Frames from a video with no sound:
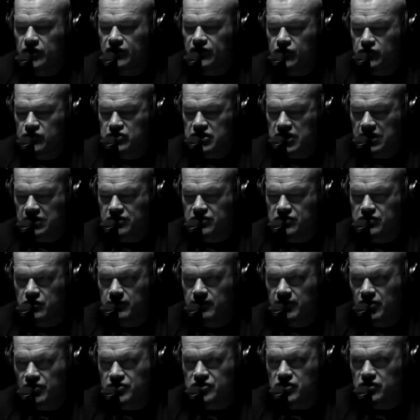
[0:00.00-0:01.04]
if you checked into a
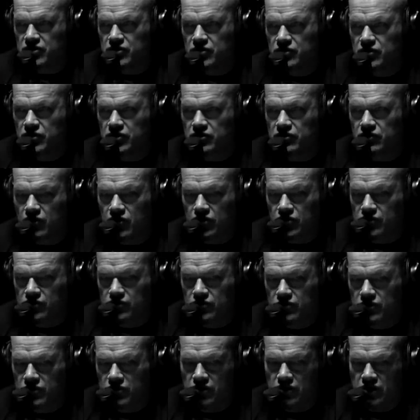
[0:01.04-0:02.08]
military unit or you,
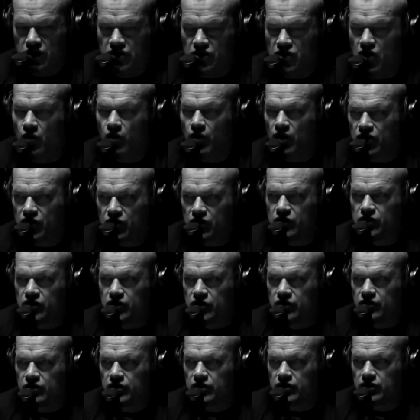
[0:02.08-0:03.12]
you and no one knew
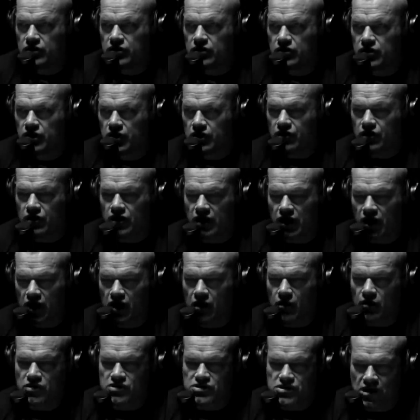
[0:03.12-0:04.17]
you, and you're like, "Hey,
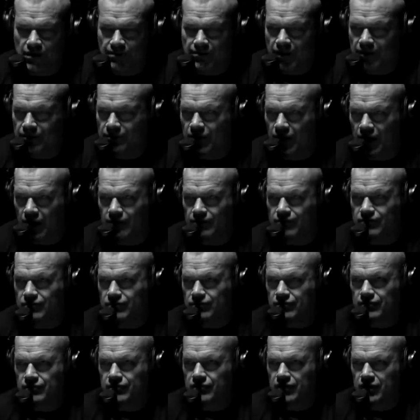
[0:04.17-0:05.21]
what's up? I'm I'm
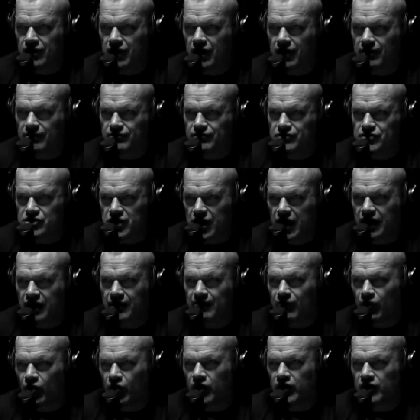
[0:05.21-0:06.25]
I'm
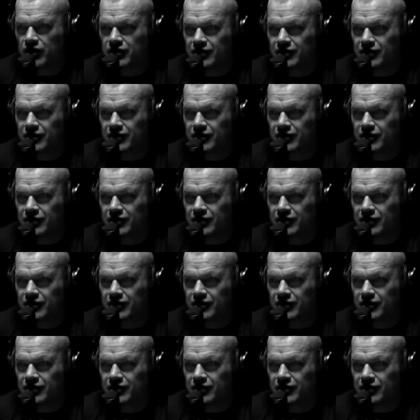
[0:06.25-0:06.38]
Dragon Boy.